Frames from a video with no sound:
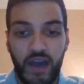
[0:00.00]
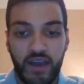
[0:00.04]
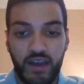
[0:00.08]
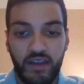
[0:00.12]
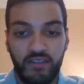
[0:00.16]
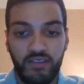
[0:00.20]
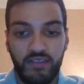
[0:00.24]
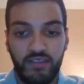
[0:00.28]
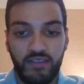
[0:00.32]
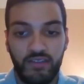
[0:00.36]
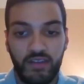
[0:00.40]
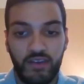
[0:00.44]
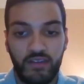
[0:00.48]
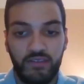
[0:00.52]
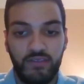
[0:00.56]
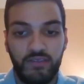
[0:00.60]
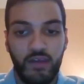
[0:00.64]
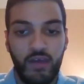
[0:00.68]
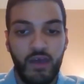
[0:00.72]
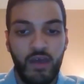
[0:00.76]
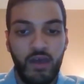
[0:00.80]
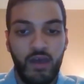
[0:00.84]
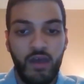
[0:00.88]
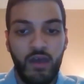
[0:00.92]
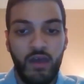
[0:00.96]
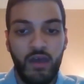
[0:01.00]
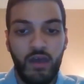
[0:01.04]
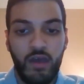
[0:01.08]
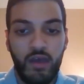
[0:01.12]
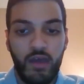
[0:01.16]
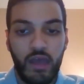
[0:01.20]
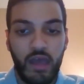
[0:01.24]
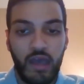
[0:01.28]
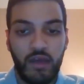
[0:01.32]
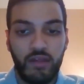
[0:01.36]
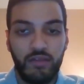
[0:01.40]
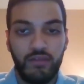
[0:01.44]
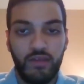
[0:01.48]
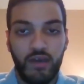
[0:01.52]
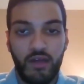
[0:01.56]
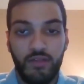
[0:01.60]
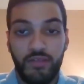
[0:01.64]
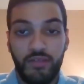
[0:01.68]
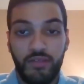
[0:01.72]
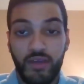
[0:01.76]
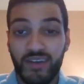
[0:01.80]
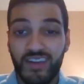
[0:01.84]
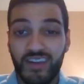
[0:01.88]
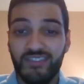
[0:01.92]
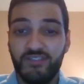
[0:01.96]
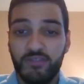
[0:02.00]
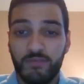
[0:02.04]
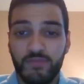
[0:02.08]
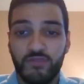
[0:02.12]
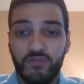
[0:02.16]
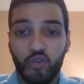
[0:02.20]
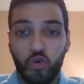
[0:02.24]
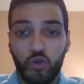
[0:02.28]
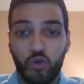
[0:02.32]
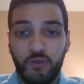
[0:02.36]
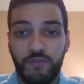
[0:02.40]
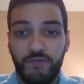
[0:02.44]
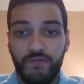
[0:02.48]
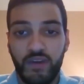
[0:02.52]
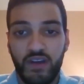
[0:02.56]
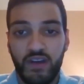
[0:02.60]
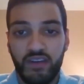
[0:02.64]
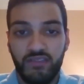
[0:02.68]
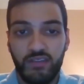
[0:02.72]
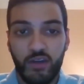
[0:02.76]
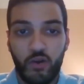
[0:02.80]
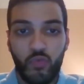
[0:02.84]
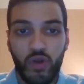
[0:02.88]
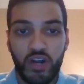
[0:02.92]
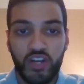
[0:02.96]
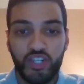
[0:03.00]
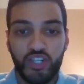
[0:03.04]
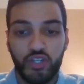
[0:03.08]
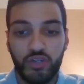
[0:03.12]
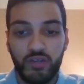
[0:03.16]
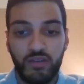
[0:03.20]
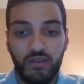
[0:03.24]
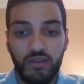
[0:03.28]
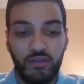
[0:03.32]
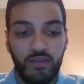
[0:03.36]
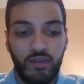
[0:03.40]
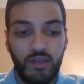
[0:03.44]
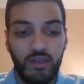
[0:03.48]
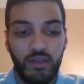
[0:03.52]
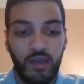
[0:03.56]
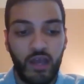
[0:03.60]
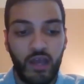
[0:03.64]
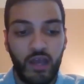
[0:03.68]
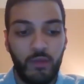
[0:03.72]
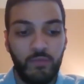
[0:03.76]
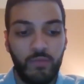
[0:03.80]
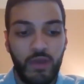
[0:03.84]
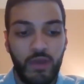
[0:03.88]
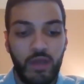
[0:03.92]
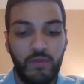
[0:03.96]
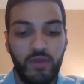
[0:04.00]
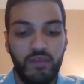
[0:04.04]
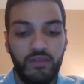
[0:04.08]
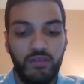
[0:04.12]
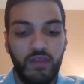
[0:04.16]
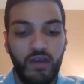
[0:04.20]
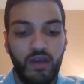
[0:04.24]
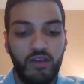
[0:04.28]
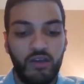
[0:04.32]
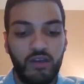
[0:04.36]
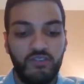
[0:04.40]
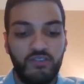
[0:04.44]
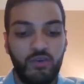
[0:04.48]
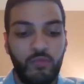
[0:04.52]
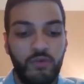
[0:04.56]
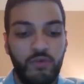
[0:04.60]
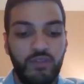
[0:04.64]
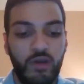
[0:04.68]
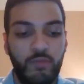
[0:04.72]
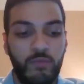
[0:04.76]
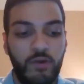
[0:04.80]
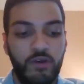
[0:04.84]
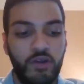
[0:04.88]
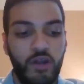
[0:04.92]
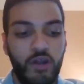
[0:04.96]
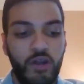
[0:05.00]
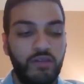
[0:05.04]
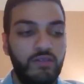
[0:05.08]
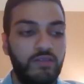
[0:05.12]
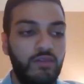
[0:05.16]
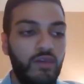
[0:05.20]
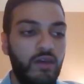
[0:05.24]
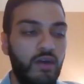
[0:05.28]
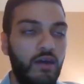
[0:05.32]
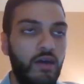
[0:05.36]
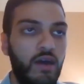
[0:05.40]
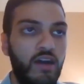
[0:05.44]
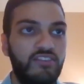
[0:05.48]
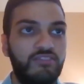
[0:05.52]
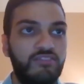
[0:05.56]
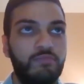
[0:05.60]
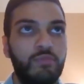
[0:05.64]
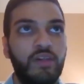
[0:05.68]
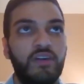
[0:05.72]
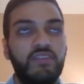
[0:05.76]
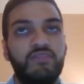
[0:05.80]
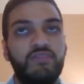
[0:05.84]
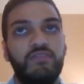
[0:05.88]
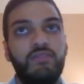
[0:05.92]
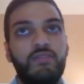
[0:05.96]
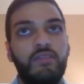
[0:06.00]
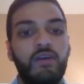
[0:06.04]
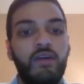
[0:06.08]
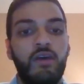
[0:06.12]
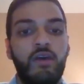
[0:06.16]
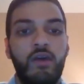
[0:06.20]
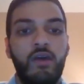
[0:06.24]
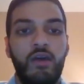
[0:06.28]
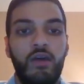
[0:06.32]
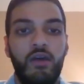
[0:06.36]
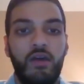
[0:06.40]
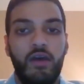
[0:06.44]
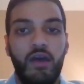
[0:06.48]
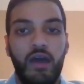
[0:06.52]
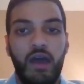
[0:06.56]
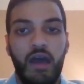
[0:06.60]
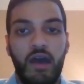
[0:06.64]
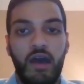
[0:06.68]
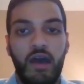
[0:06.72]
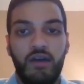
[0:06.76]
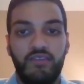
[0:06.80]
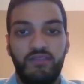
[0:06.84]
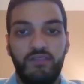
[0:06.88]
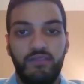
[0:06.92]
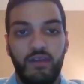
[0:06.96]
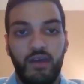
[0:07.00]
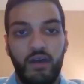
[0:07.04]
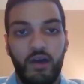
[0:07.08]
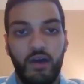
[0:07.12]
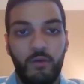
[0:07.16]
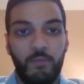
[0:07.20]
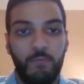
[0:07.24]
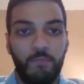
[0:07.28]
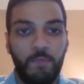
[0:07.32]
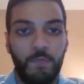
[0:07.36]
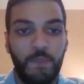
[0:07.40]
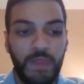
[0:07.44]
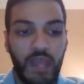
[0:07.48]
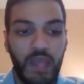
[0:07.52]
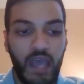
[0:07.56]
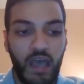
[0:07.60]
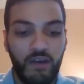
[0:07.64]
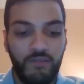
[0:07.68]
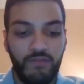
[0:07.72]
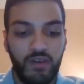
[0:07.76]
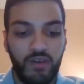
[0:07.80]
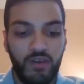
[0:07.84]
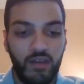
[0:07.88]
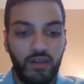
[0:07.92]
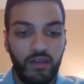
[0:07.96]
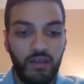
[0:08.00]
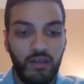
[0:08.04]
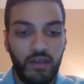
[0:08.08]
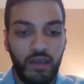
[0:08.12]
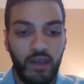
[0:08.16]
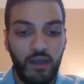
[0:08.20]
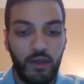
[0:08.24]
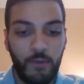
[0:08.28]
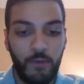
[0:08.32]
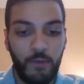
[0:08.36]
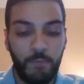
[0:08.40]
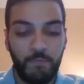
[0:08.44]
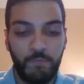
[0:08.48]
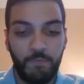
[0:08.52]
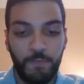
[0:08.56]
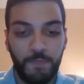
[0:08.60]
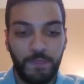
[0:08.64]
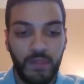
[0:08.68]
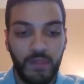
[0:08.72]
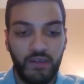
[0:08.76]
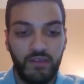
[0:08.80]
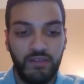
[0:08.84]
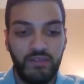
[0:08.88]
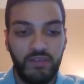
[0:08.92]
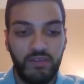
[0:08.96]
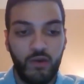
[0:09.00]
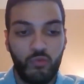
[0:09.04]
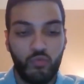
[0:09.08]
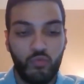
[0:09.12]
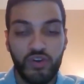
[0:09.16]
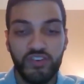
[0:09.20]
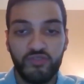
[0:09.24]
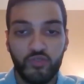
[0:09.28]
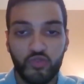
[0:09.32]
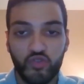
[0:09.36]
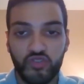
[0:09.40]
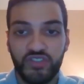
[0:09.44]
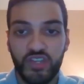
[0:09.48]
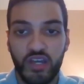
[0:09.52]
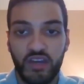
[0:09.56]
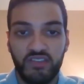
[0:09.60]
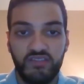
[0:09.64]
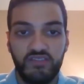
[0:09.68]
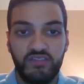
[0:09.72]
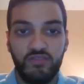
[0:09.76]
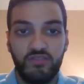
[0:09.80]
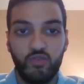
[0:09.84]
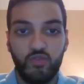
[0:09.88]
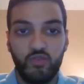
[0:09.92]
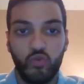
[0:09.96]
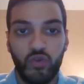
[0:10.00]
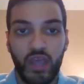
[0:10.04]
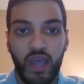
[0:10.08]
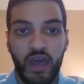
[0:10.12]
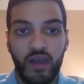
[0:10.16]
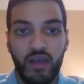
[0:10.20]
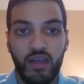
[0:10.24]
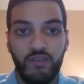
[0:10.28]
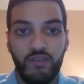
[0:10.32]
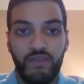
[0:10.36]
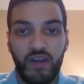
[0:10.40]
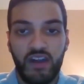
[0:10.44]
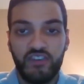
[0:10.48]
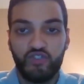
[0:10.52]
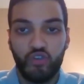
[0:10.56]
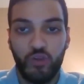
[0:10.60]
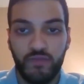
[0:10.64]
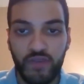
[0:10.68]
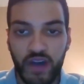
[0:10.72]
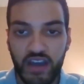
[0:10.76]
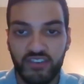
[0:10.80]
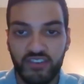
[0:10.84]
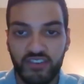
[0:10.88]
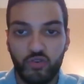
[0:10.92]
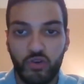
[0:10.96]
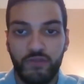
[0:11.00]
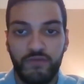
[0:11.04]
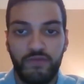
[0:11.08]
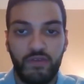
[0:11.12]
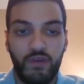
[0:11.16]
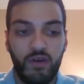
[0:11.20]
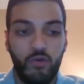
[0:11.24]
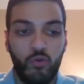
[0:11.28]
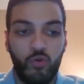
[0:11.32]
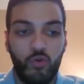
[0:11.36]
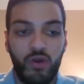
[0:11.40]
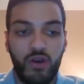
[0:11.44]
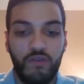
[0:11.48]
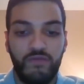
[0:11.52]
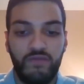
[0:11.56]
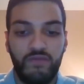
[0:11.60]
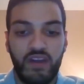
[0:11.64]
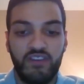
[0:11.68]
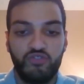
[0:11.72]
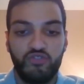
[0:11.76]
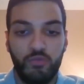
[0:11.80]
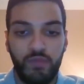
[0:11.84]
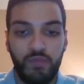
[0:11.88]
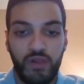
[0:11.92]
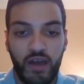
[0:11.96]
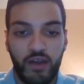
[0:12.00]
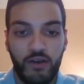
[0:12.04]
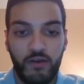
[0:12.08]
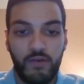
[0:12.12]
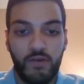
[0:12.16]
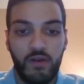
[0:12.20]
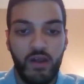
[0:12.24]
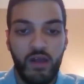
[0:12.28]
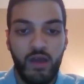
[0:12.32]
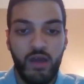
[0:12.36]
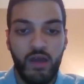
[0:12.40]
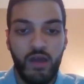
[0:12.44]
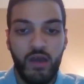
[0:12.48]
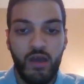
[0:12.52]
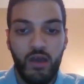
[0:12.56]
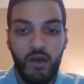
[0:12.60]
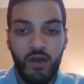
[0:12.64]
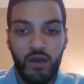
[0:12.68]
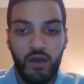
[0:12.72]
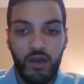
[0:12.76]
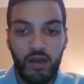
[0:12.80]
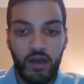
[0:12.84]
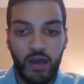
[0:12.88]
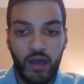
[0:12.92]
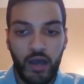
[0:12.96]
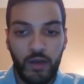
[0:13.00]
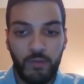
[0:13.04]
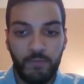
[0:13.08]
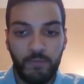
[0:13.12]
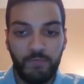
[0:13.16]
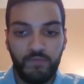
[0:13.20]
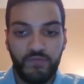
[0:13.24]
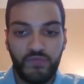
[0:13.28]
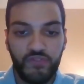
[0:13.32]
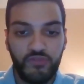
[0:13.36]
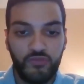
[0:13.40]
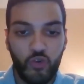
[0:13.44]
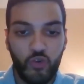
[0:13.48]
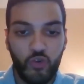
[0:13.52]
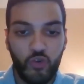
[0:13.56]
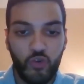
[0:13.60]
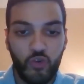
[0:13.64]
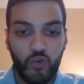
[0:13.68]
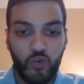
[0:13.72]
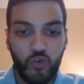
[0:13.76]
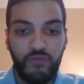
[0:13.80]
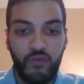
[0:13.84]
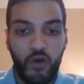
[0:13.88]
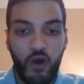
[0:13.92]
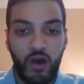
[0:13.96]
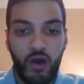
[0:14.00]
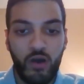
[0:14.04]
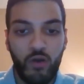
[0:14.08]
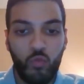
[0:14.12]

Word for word: finances, and uh, they need some sort of uh, direction. Uh, maybe the, some of them are not uh, as blessed as um, having um, the resources to get a financial advisor or a financial planner. Um, so with